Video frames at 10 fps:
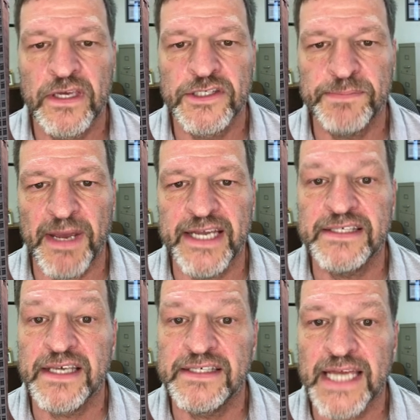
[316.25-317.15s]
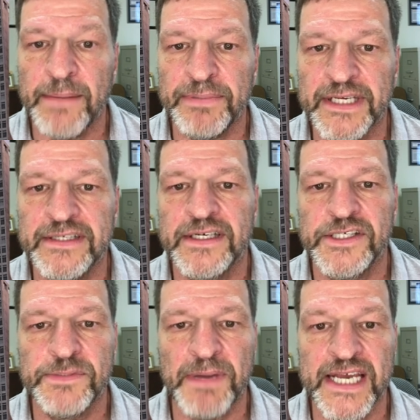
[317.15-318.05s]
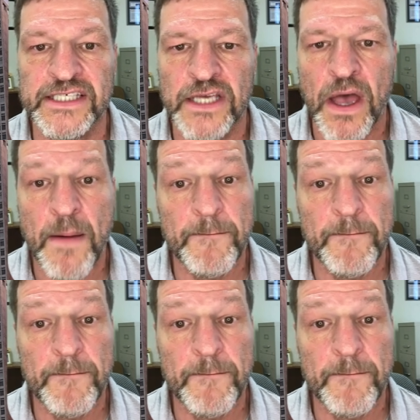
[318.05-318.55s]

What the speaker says: space template space